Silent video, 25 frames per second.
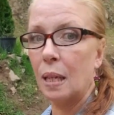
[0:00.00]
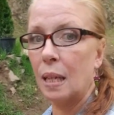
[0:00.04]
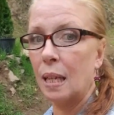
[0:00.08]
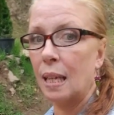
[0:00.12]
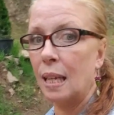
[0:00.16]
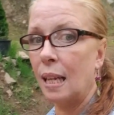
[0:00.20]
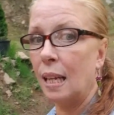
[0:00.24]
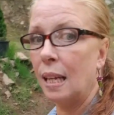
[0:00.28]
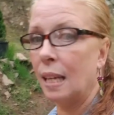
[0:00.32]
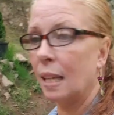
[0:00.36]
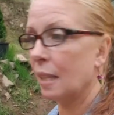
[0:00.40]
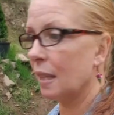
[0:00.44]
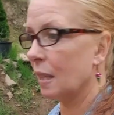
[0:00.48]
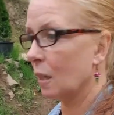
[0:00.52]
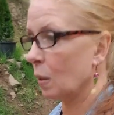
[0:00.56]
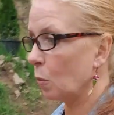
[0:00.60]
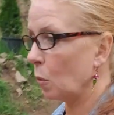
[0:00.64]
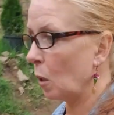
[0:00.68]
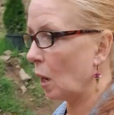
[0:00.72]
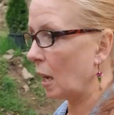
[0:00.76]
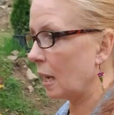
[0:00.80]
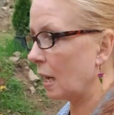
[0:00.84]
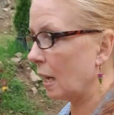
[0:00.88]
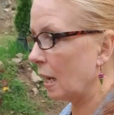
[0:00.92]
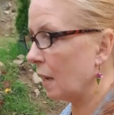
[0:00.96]
killing the
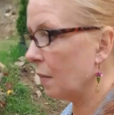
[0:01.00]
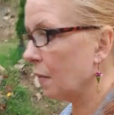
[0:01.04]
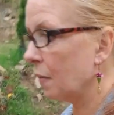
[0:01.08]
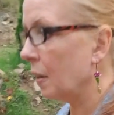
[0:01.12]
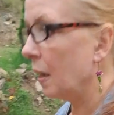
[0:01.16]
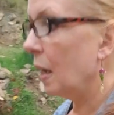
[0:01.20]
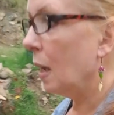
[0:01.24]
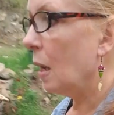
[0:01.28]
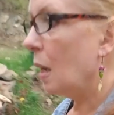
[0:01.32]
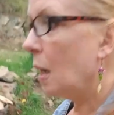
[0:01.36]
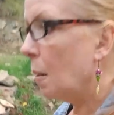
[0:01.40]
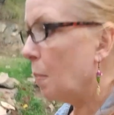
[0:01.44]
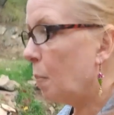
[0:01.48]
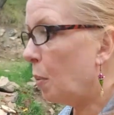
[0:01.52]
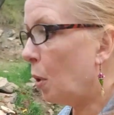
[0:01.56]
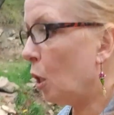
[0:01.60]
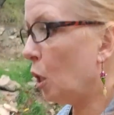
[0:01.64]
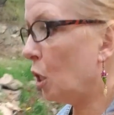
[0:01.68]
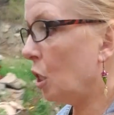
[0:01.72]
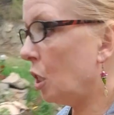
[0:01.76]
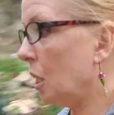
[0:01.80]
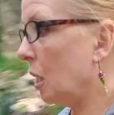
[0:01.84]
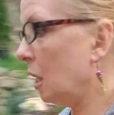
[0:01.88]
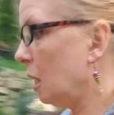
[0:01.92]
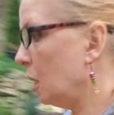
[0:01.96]
wildlife
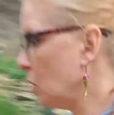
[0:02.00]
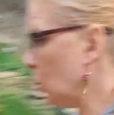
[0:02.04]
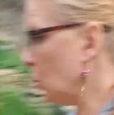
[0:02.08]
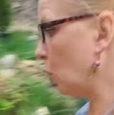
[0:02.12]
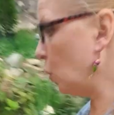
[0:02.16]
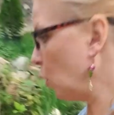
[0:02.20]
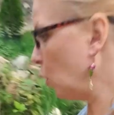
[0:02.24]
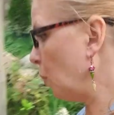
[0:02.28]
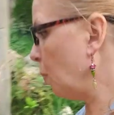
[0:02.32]
poisonous or